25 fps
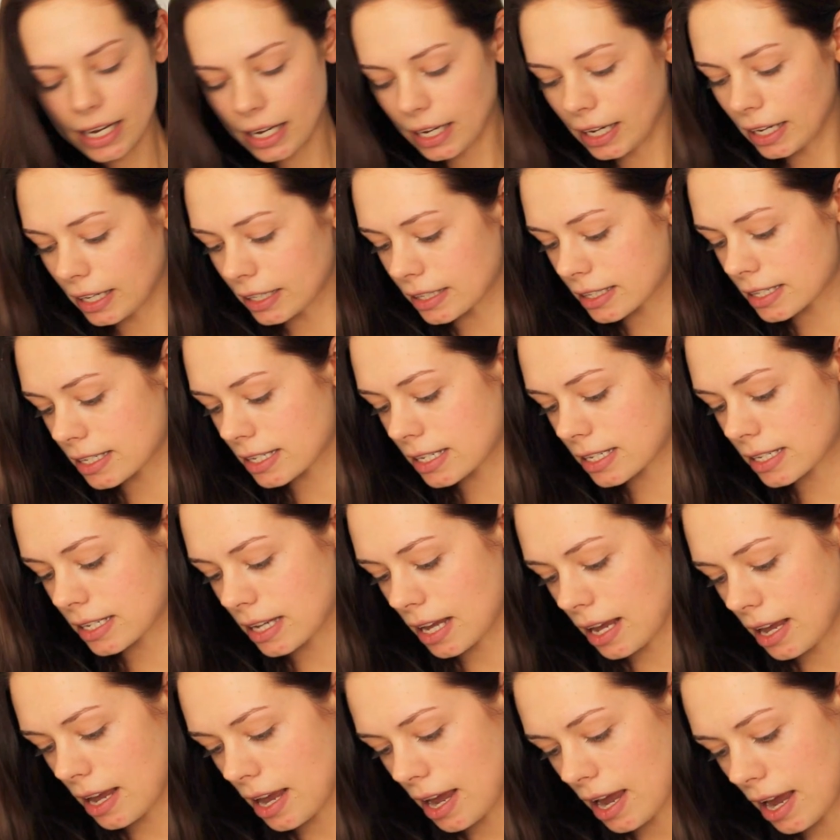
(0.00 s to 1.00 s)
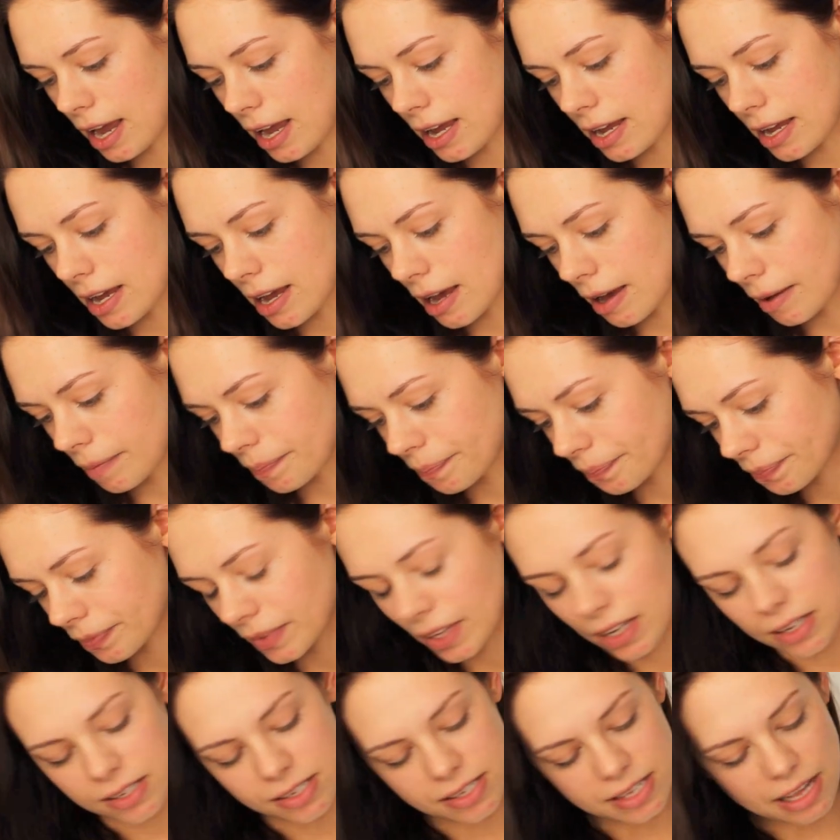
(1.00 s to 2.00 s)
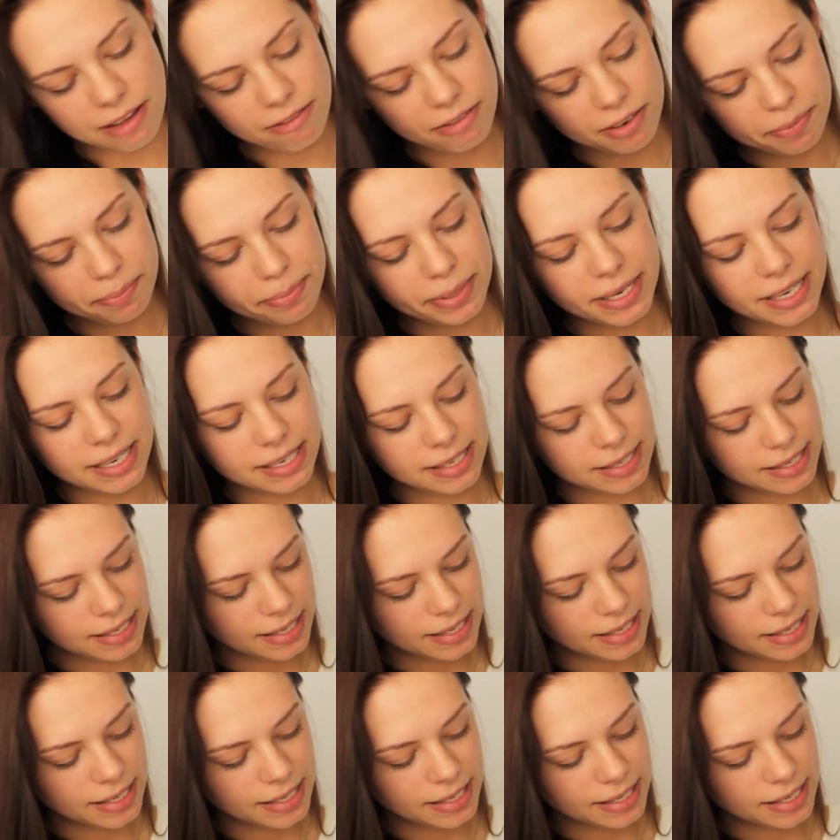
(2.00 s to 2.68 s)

It's a 7-piece